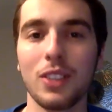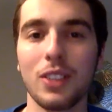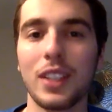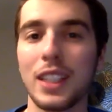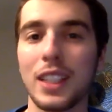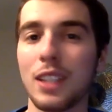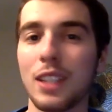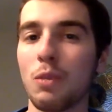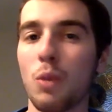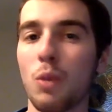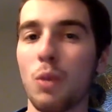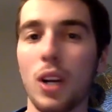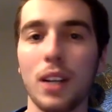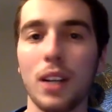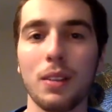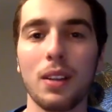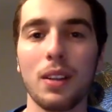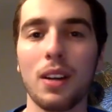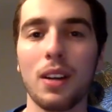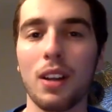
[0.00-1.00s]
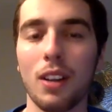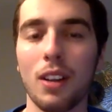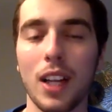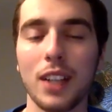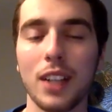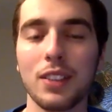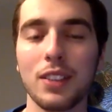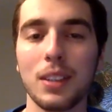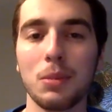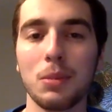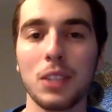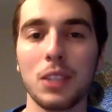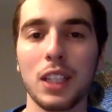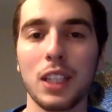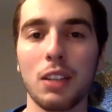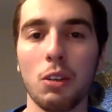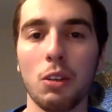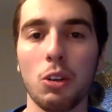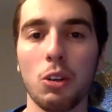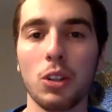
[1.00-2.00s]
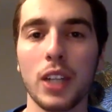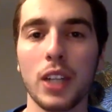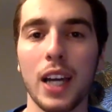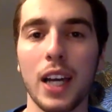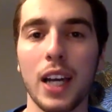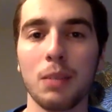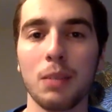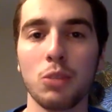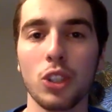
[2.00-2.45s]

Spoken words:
They didn't want a lot of teams to get a look at him,